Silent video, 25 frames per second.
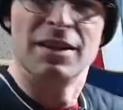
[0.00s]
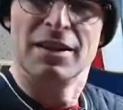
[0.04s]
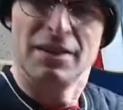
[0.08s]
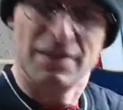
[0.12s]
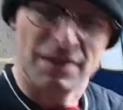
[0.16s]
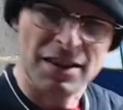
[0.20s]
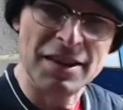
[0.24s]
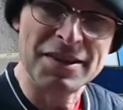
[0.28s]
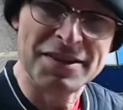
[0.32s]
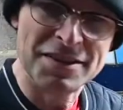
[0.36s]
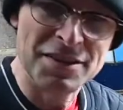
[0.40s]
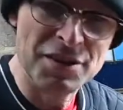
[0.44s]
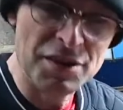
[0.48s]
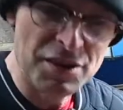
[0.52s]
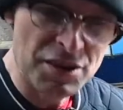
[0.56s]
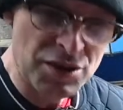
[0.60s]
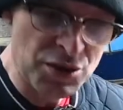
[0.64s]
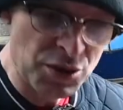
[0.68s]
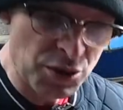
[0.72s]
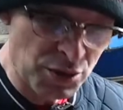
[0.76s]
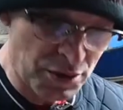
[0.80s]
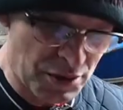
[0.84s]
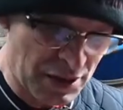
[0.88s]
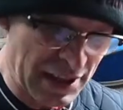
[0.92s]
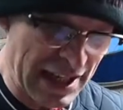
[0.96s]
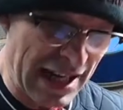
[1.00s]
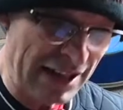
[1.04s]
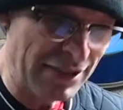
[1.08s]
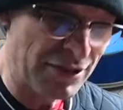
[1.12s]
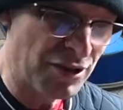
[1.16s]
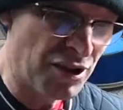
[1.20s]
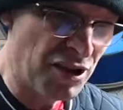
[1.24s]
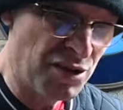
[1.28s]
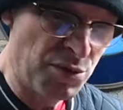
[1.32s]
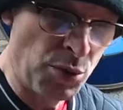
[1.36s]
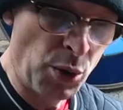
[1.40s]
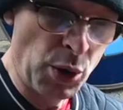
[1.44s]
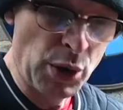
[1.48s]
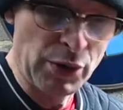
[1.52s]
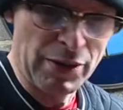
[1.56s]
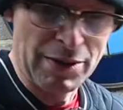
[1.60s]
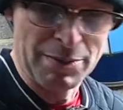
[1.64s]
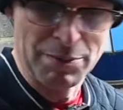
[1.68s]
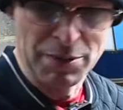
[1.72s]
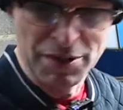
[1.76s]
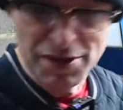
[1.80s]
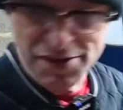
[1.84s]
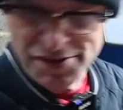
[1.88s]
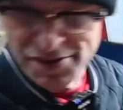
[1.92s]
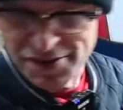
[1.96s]
let's do the garage walk
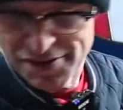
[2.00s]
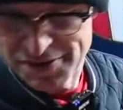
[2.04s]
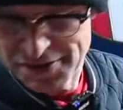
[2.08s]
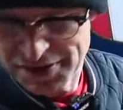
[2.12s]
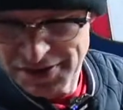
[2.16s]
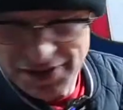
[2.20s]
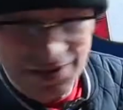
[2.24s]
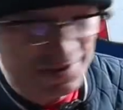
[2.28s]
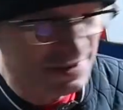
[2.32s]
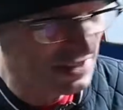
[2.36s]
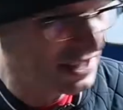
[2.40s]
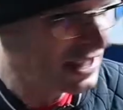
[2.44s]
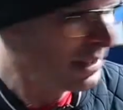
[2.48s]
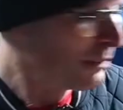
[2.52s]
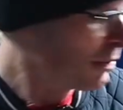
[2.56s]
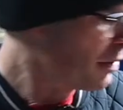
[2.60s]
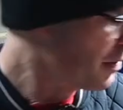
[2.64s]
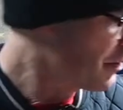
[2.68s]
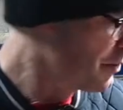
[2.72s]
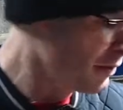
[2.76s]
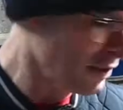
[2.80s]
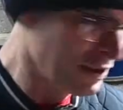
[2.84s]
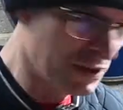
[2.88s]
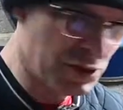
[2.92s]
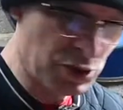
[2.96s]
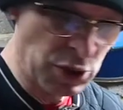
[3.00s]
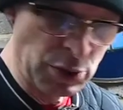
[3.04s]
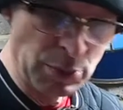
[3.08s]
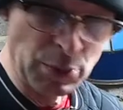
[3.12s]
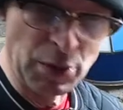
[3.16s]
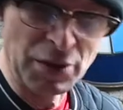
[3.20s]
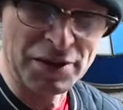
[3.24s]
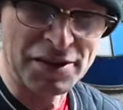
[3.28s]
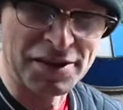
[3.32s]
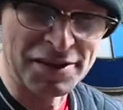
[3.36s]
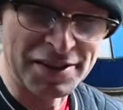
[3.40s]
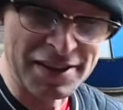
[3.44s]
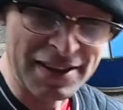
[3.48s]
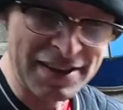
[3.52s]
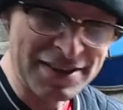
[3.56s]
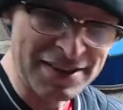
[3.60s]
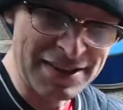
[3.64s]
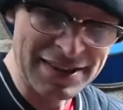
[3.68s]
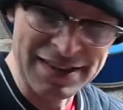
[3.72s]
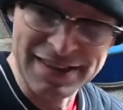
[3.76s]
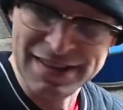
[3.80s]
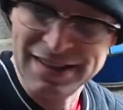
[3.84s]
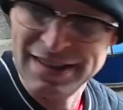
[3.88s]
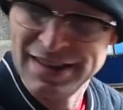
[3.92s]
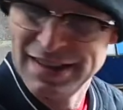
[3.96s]
around, because there's a couple of toolboxes here
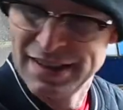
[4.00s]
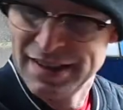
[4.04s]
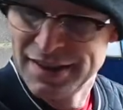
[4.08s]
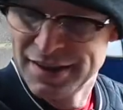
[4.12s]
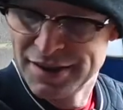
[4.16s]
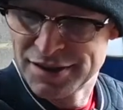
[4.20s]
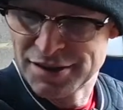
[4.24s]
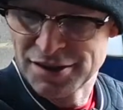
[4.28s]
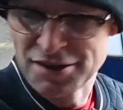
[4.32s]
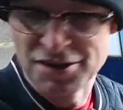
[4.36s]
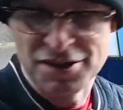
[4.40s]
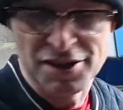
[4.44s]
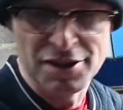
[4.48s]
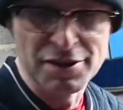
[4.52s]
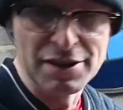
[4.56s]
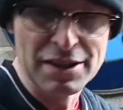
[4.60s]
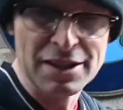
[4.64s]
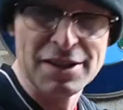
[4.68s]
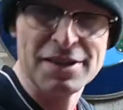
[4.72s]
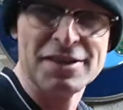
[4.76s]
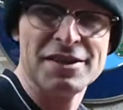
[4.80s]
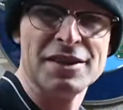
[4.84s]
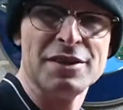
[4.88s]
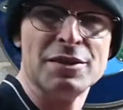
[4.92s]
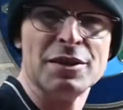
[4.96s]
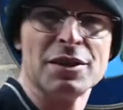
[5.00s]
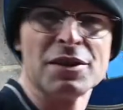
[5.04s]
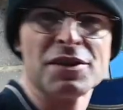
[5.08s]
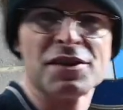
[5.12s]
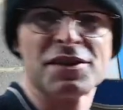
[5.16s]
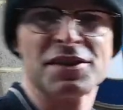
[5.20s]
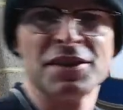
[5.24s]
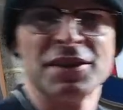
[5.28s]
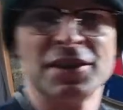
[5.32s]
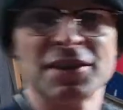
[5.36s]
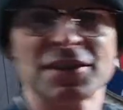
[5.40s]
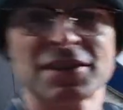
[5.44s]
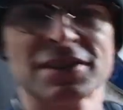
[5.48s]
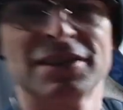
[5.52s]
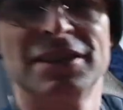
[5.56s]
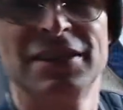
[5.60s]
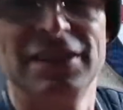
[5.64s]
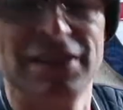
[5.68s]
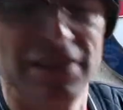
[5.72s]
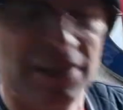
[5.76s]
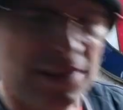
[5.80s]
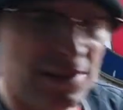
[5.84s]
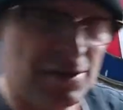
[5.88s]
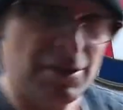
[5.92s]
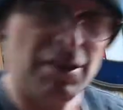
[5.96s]
to show you. So I'll
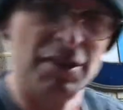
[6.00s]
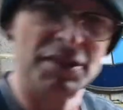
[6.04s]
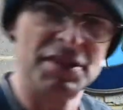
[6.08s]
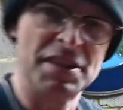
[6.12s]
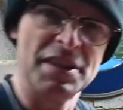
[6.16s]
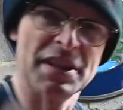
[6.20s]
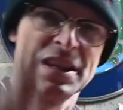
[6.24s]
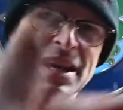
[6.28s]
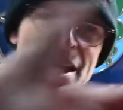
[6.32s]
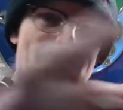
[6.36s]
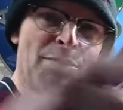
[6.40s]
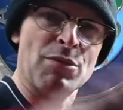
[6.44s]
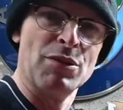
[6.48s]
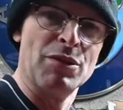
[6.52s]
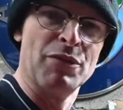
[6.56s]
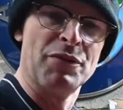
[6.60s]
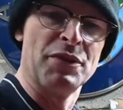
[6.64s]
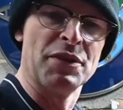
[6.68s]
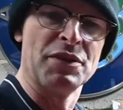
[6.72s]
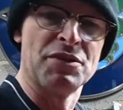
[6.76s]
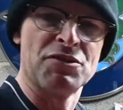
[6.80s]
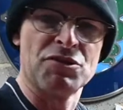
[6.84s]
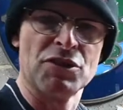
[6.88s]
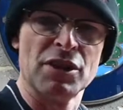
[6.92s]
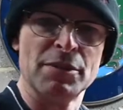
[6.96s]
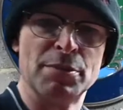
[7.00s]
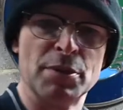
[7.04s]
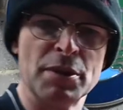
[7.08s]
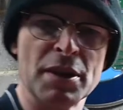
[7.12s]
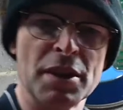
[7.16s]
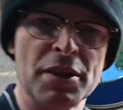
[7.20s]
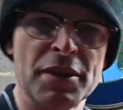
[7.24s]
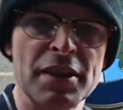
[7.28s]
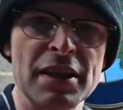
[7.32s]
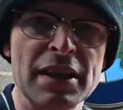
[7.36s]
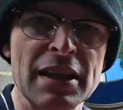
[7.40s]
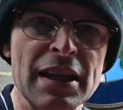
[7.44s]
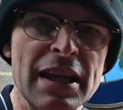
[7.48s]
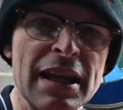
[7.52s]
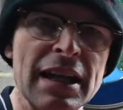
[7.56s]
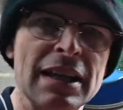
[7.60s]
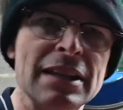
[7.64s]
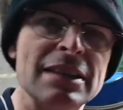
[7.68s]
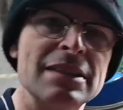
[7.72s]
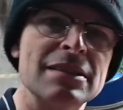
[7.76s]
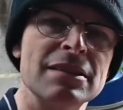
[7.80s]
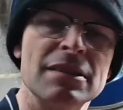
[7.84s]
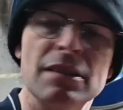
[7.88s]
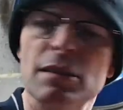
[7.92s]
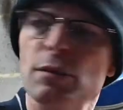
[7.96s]
set the camera off the tripod thing
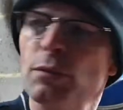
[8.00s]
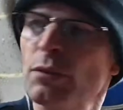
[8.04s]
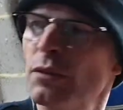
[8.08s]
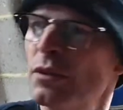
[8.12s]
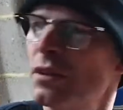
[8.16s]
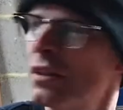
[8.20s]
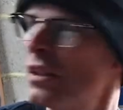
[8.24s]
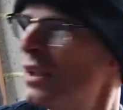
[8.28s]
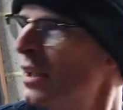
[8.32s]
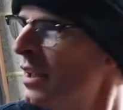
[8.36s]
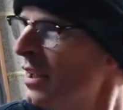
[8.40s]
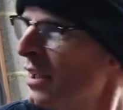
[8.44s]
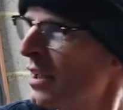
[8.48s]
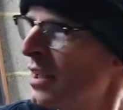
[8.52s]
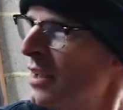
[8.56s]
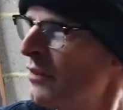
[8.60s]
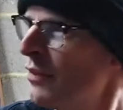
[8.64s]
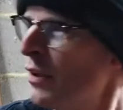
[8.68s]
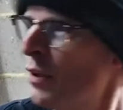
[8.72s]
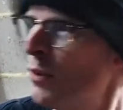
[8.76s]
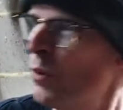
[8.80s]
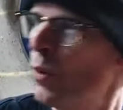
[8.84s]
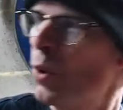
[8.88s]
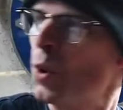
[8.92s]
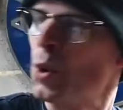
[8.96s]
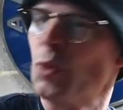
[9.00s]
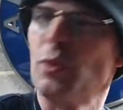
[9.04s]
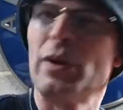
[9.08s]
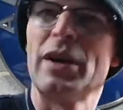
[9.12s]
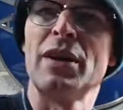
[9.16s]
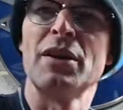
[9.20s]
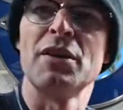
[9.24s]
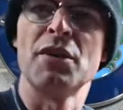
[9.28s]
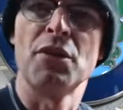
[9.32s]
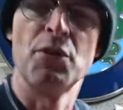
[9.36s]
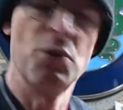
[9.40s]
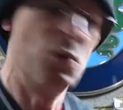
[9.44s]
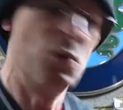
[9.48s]
and I will give you a walk around.